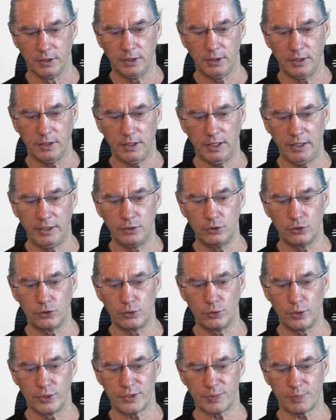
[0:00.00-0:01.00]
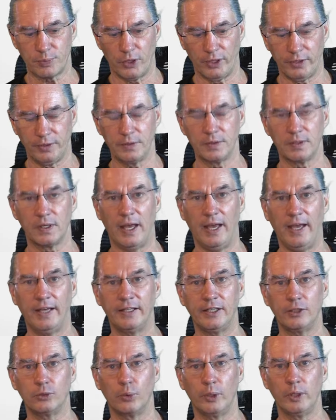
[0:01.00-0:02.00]
into a sprint, and
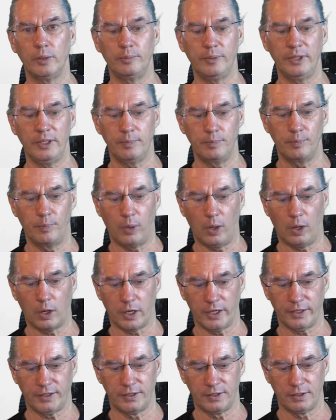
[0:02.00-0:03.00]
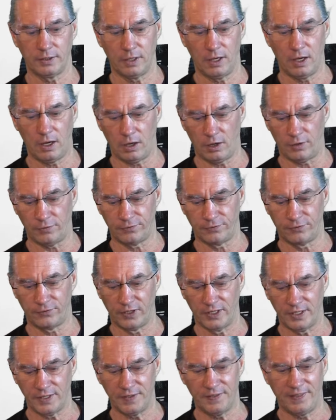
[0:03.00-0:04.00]
it will be part of
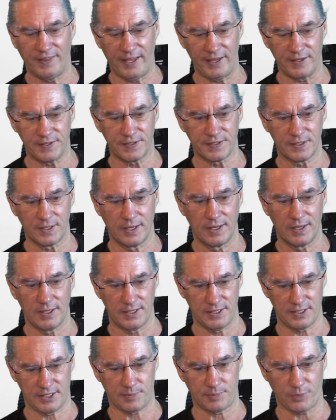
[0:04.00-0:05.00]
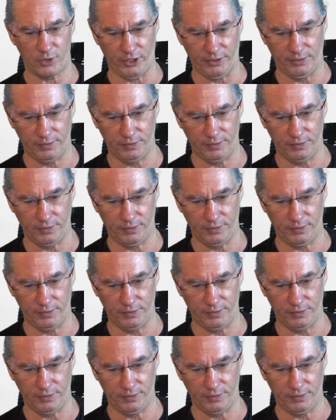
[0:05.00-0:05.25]
this sprint.